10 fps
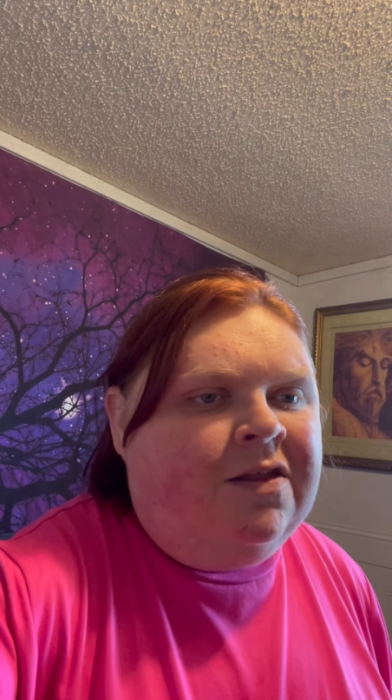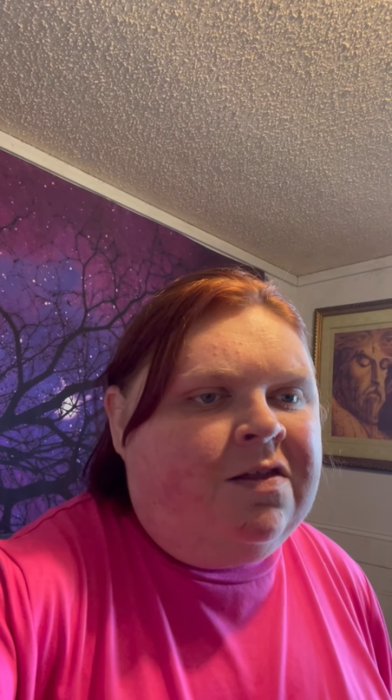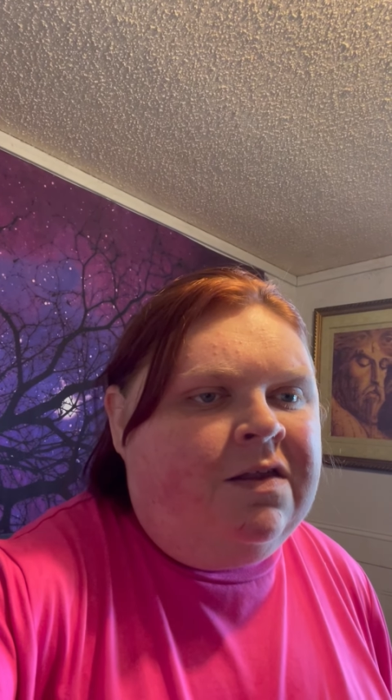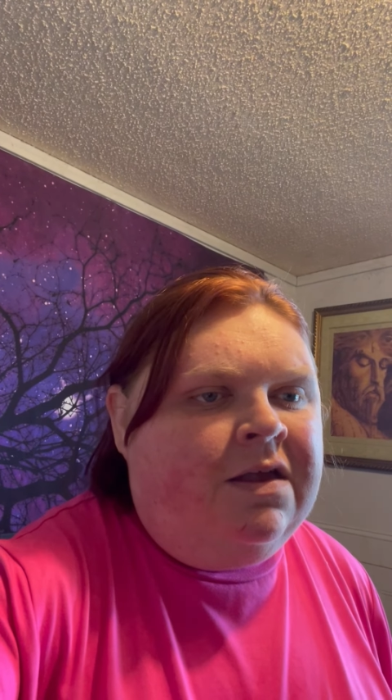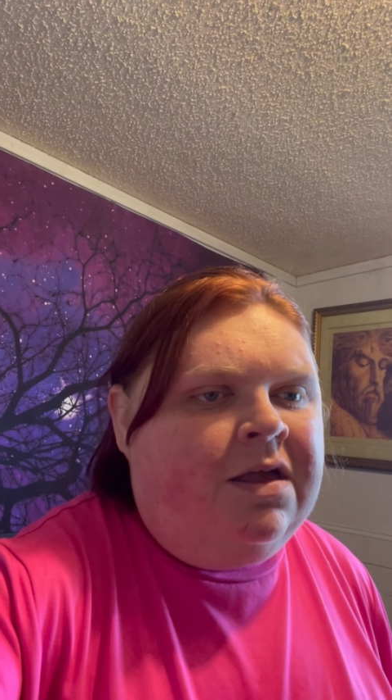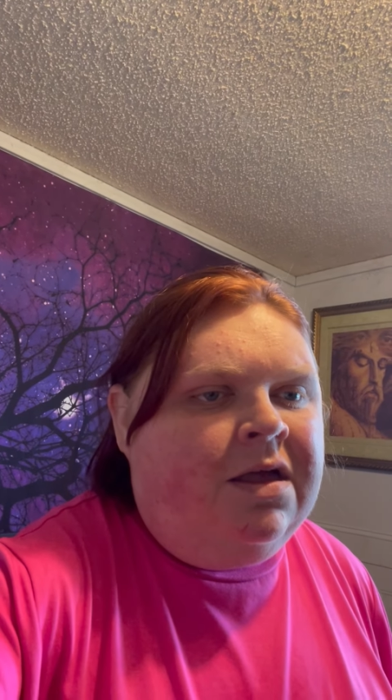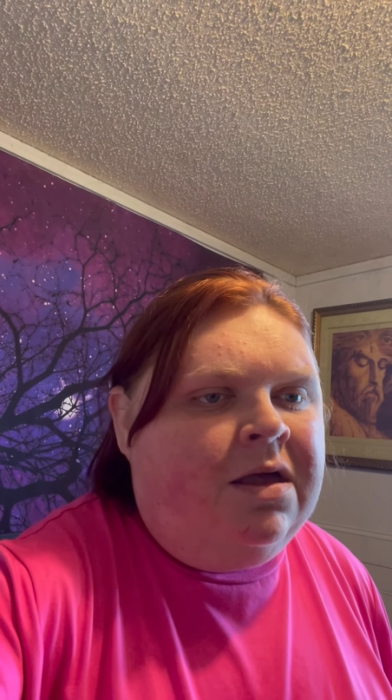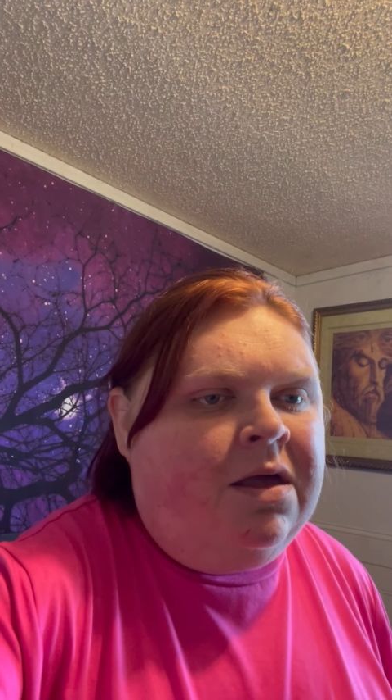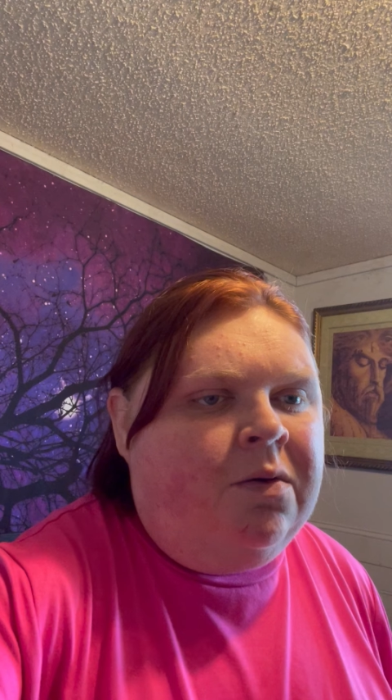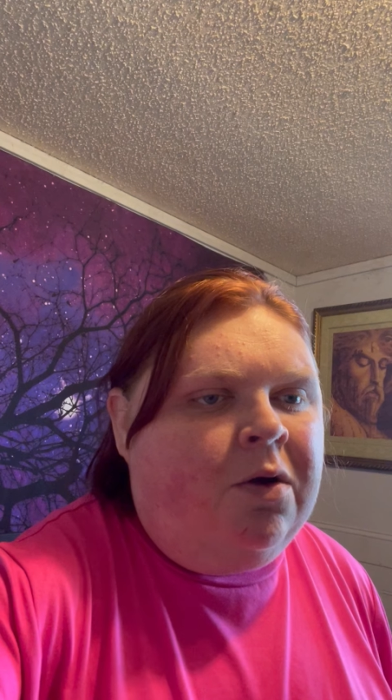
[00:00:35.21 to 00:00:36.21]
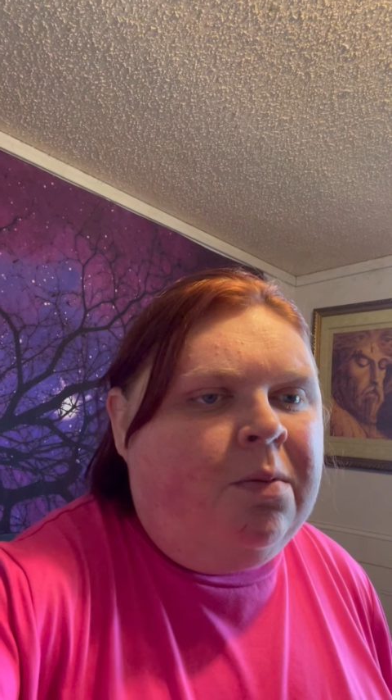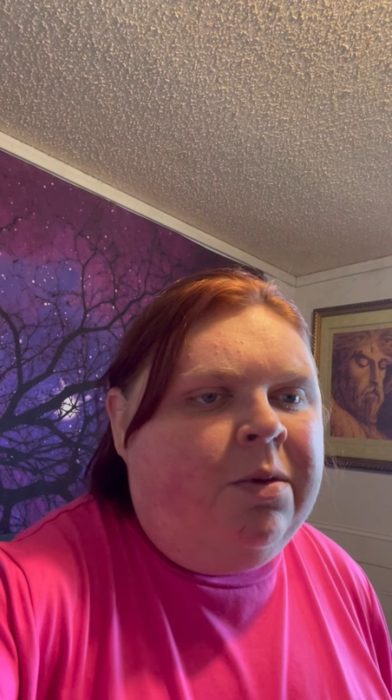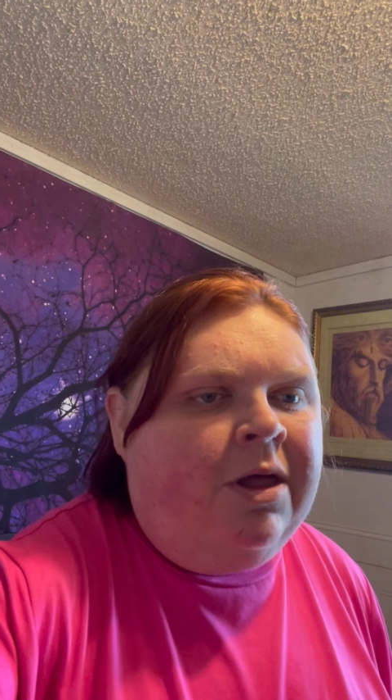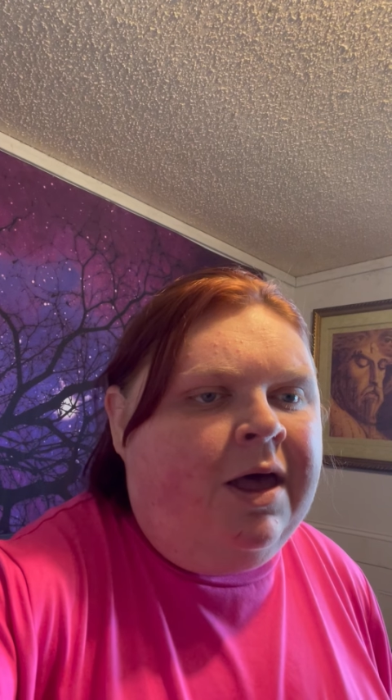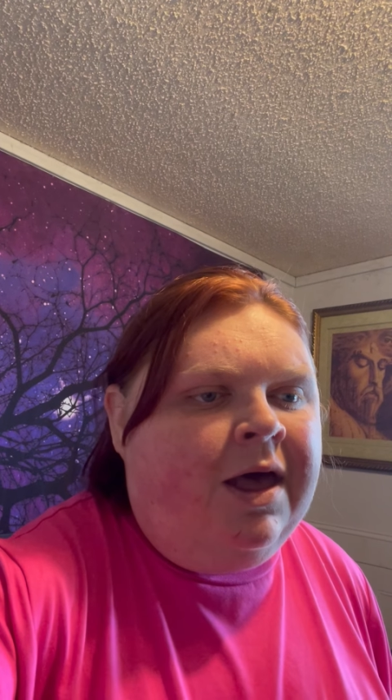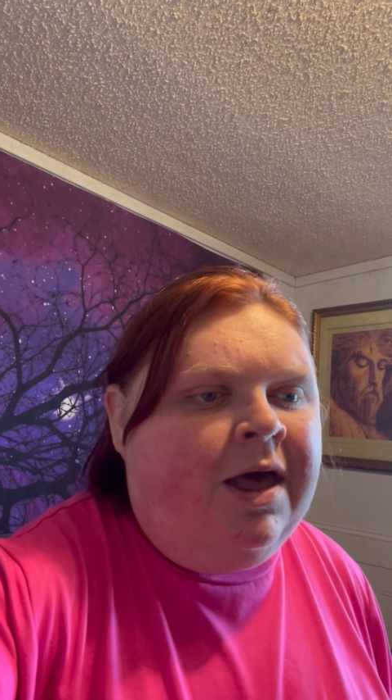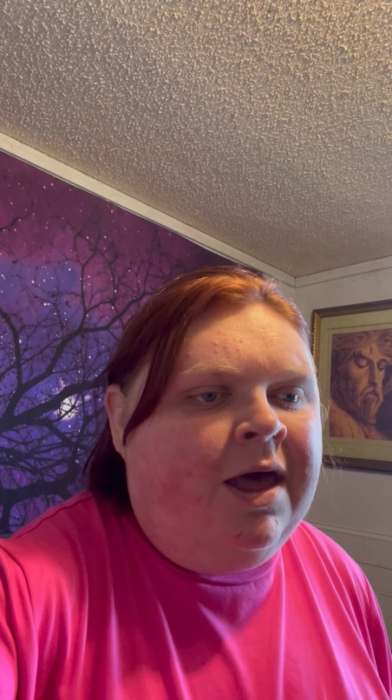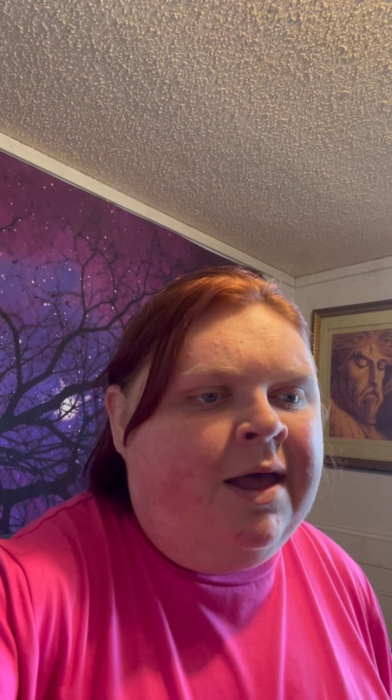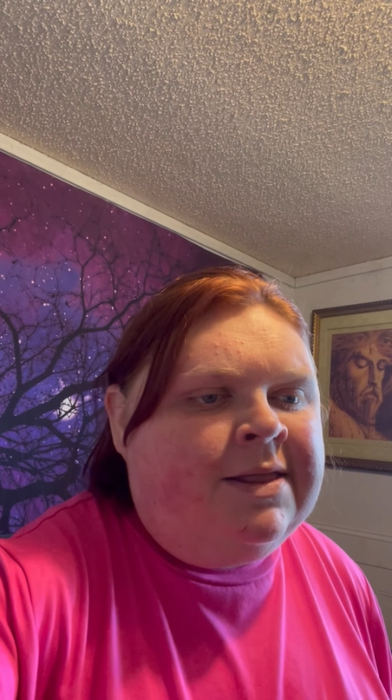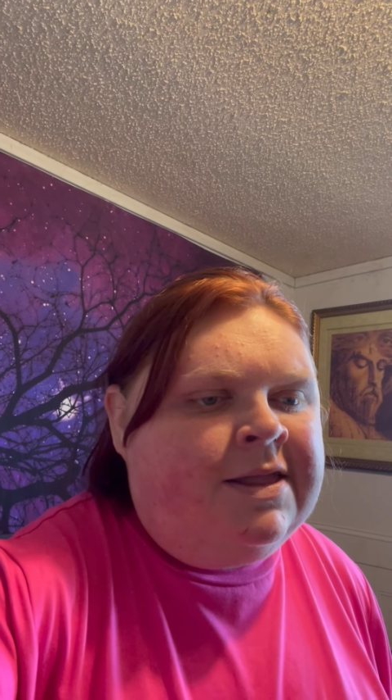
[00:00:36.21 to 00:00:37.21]
us there are
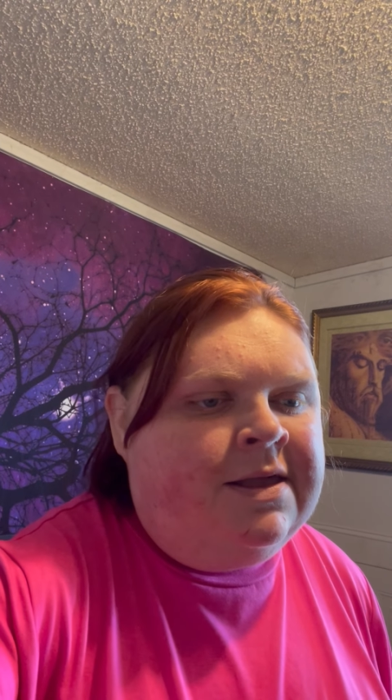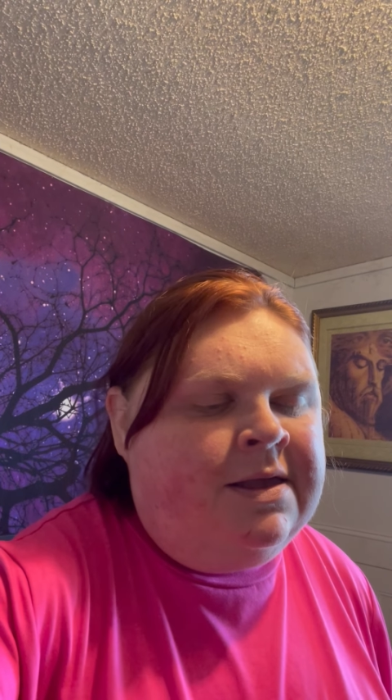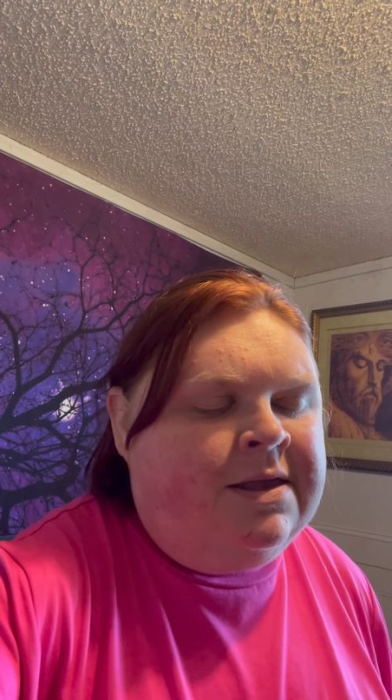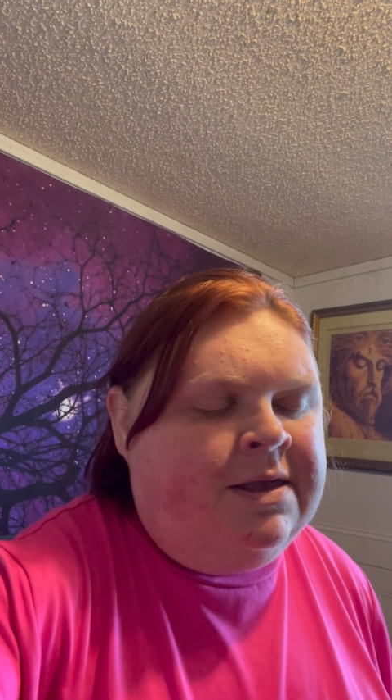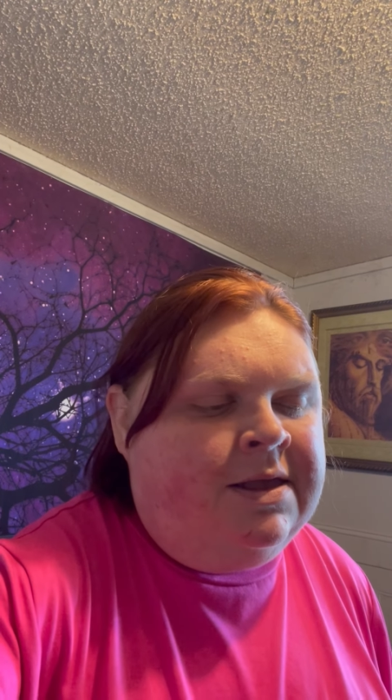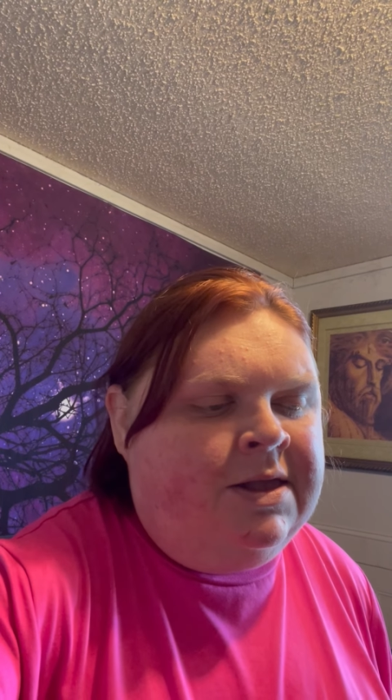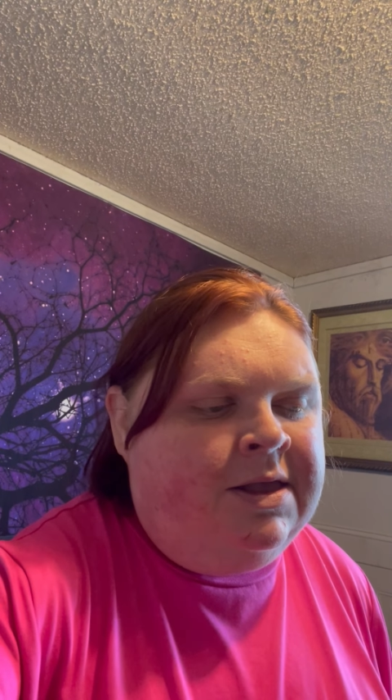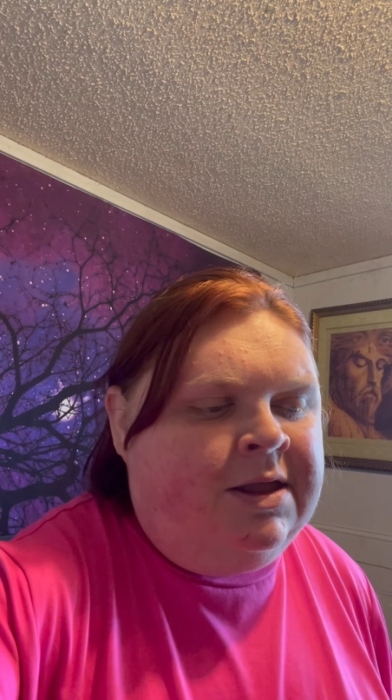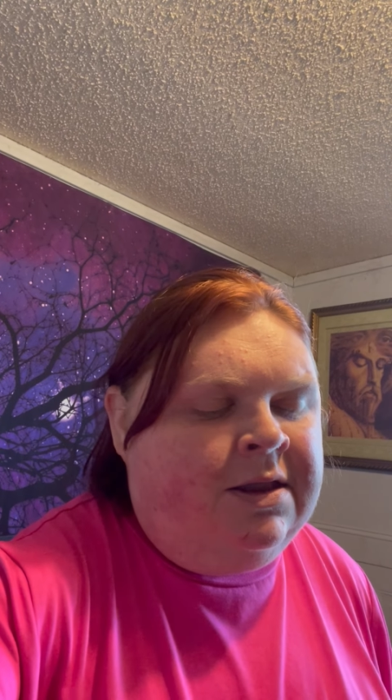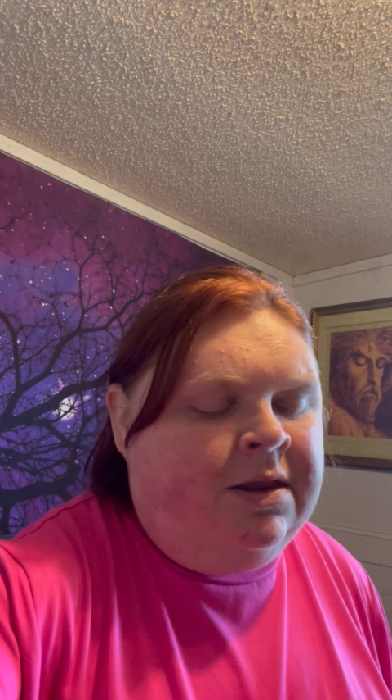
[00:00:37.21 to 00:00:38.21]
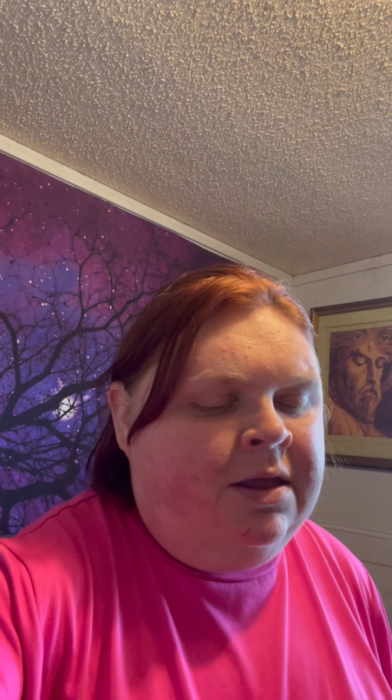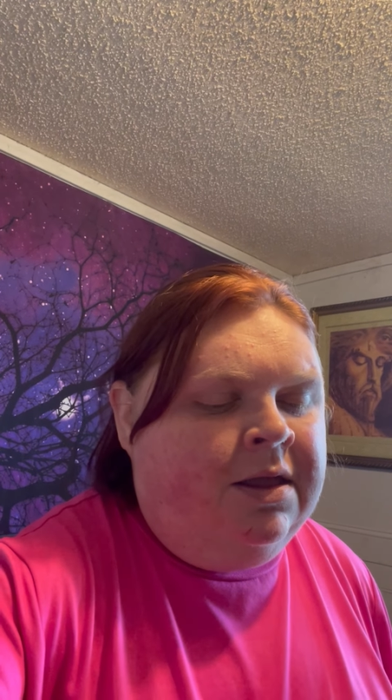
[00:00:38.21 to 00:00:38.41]
blinding.